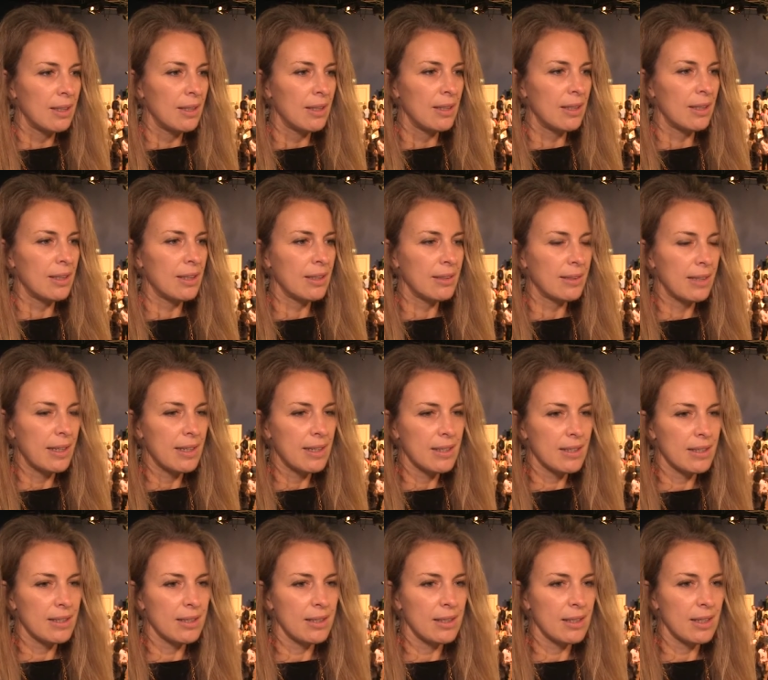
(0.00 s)
uh,
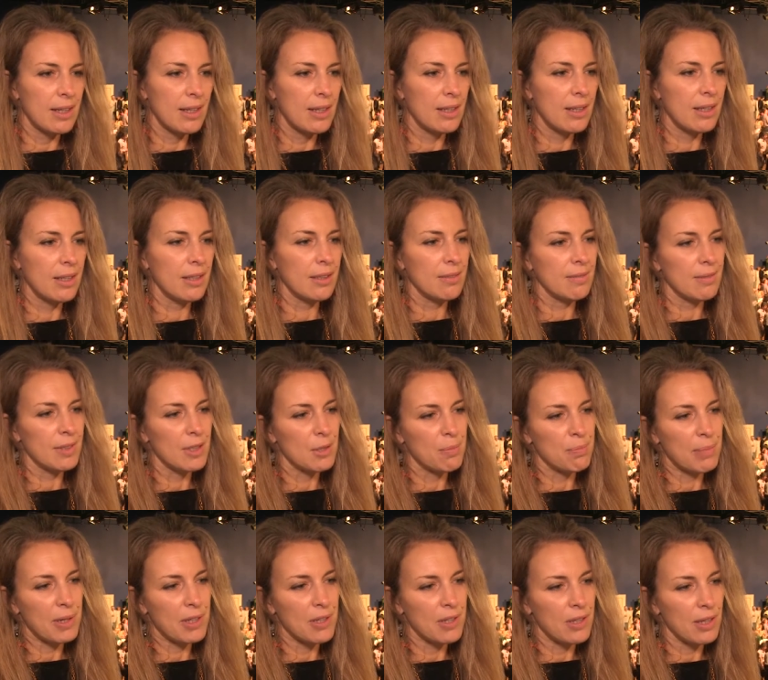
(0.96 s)
tasting uh,
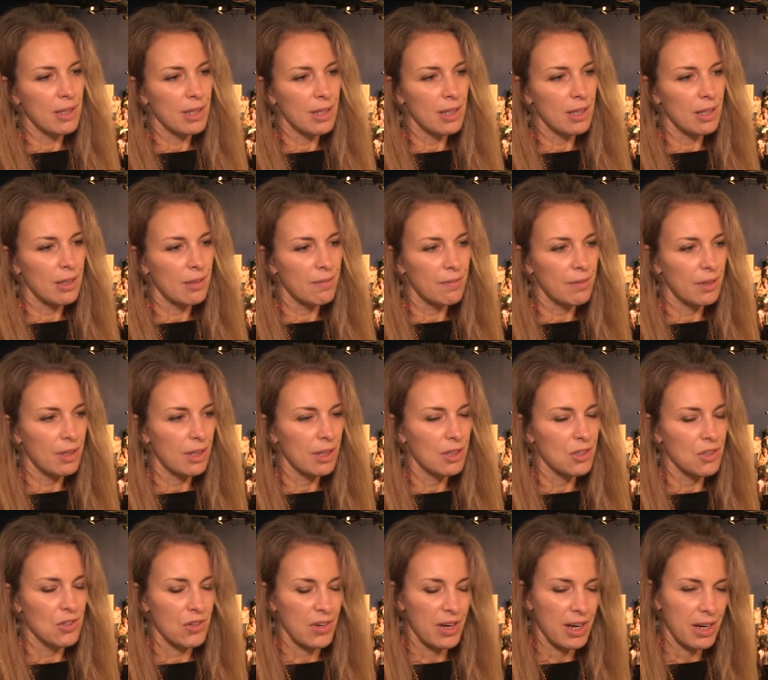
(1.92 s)
especially of uh,
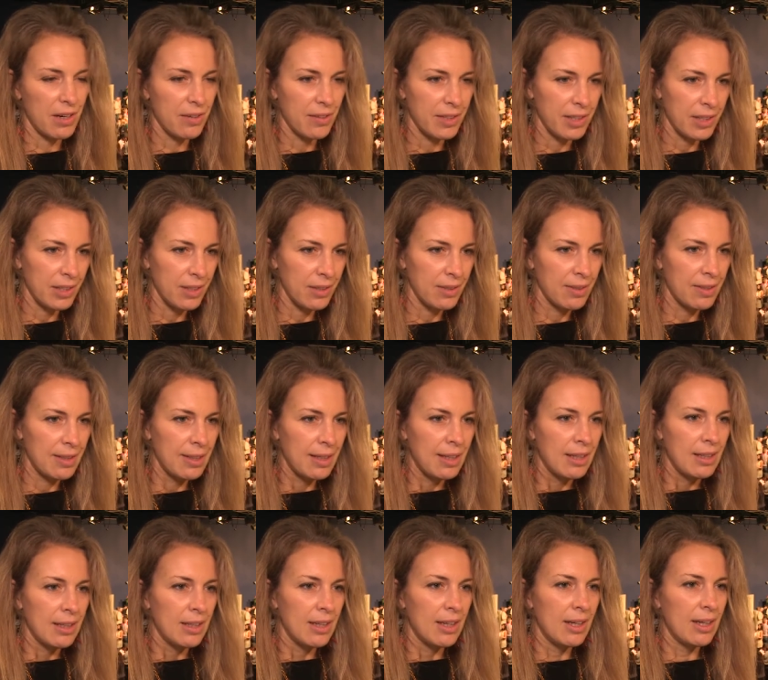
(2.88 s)
cherry,
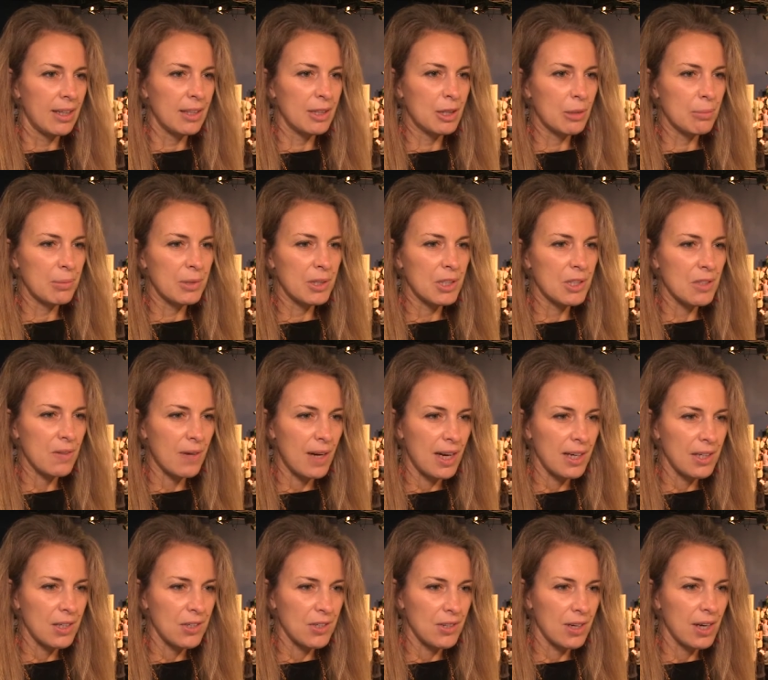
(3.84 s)
a little bit
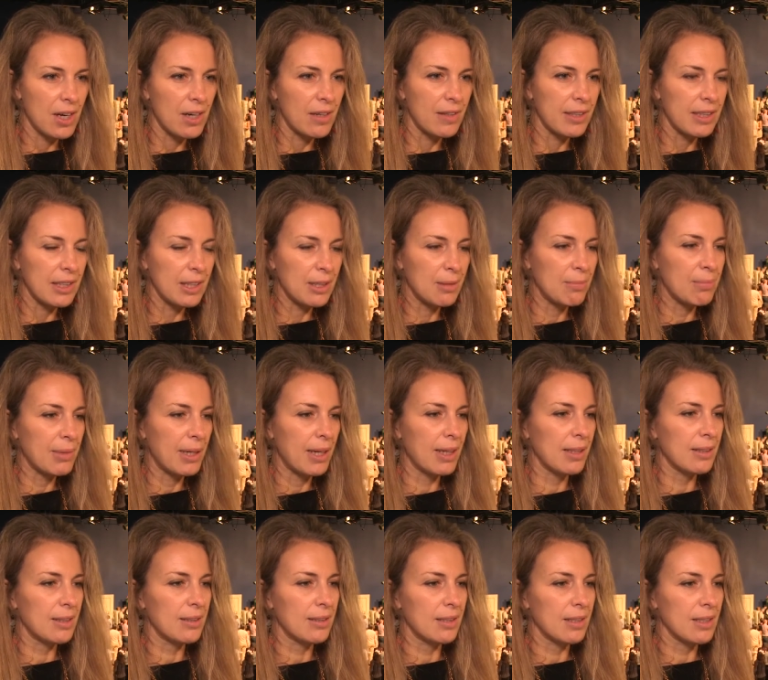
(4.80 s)
dry cherry,
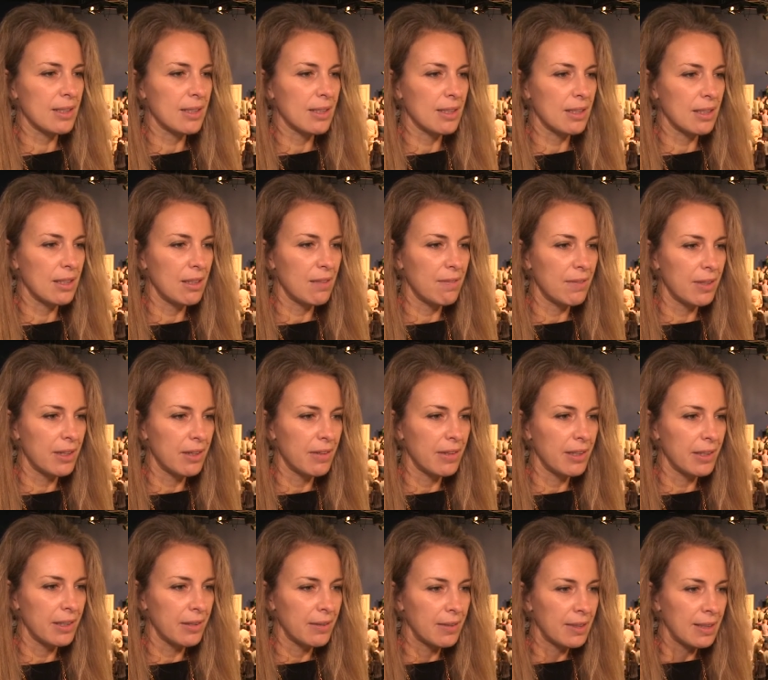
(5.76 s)
but uh, still
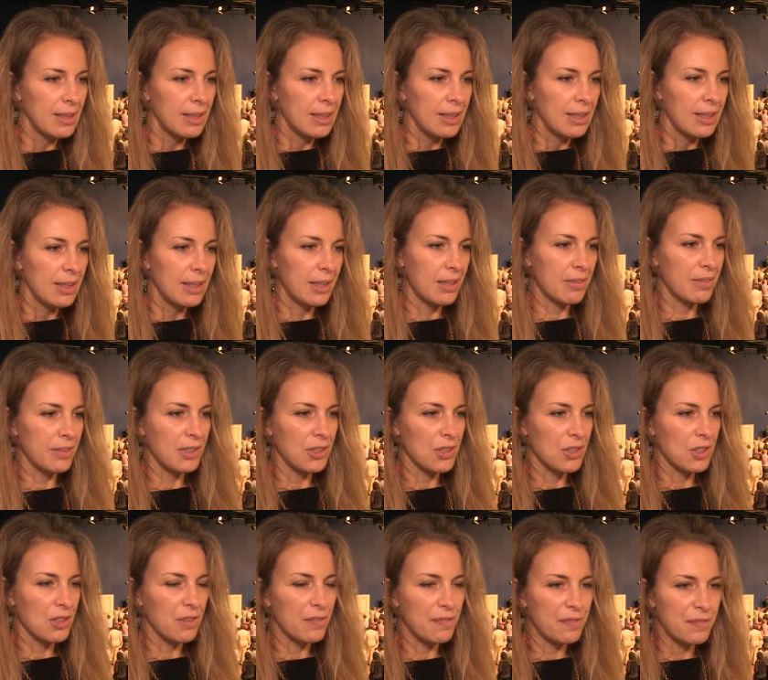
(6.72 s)
very
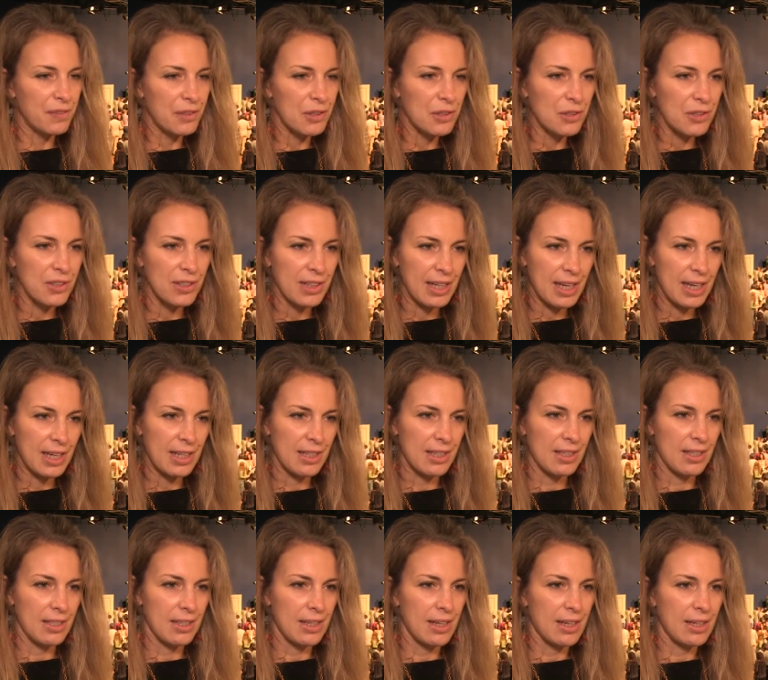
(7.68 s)
rich in
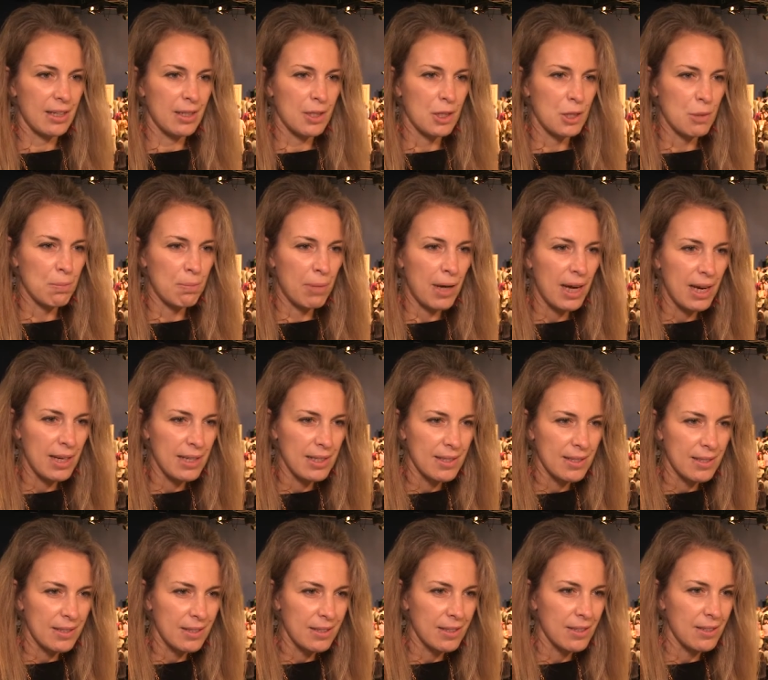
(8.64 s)
fruitiness and
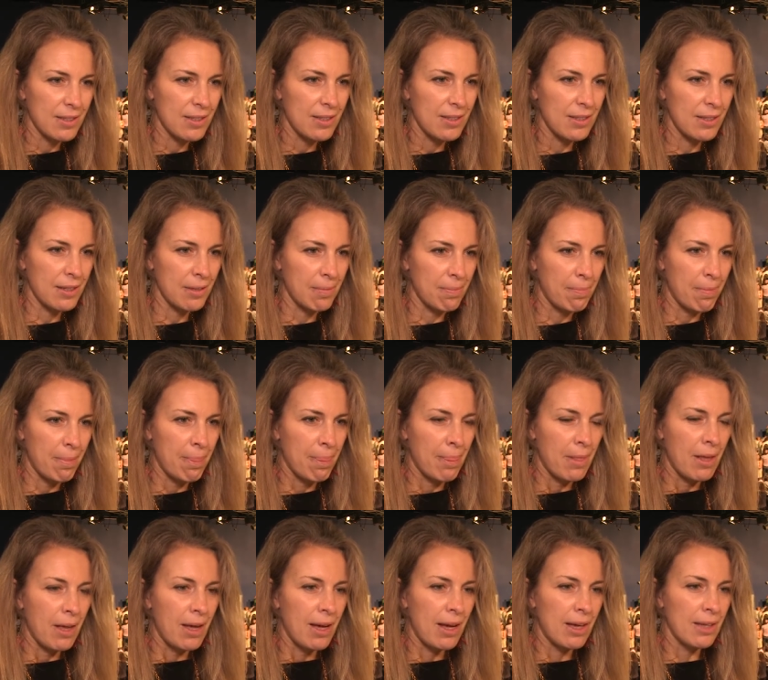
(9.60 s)
spices.
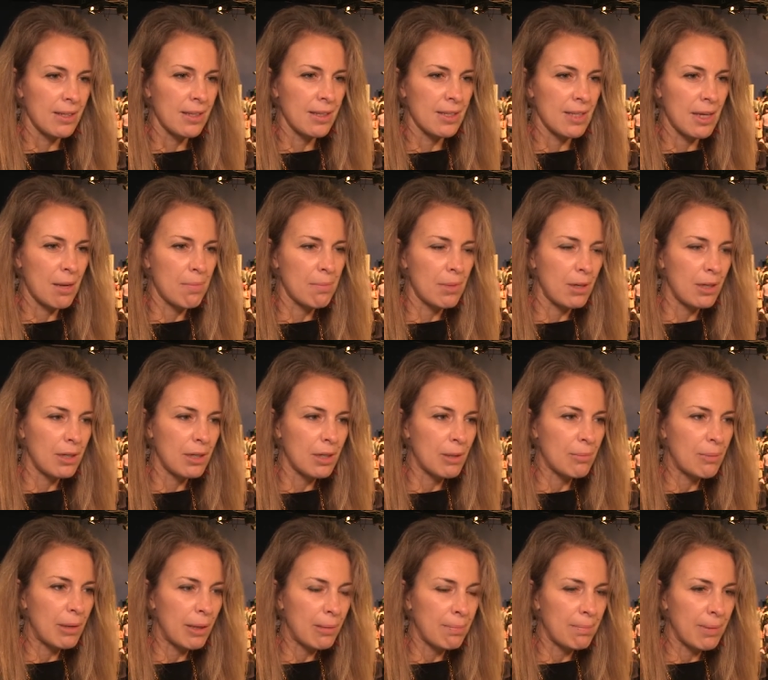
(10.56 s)
and some herbal